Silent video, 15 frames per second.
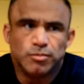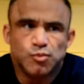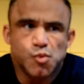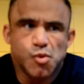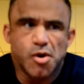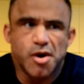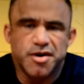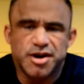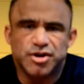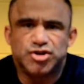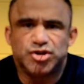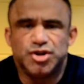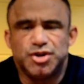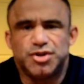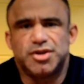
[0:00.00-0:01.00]
where
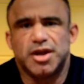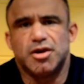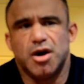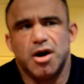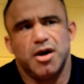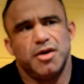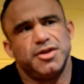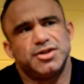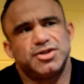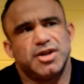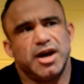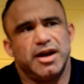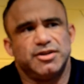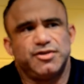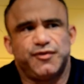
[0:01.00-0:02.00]
initially you'd think, oh, this
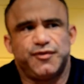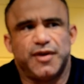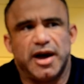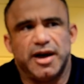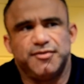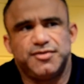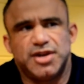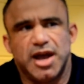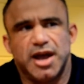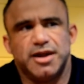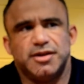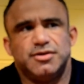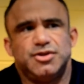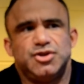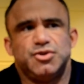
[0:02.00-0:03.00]
guy's
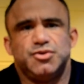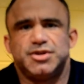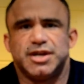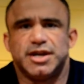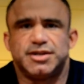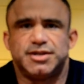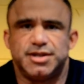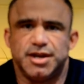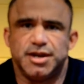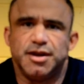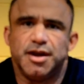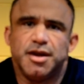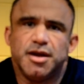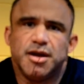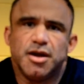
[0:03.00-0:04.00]
5'10", 260.
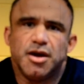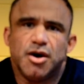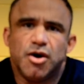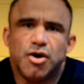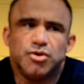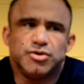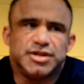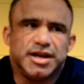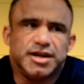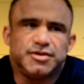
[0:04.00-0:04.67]
Jose's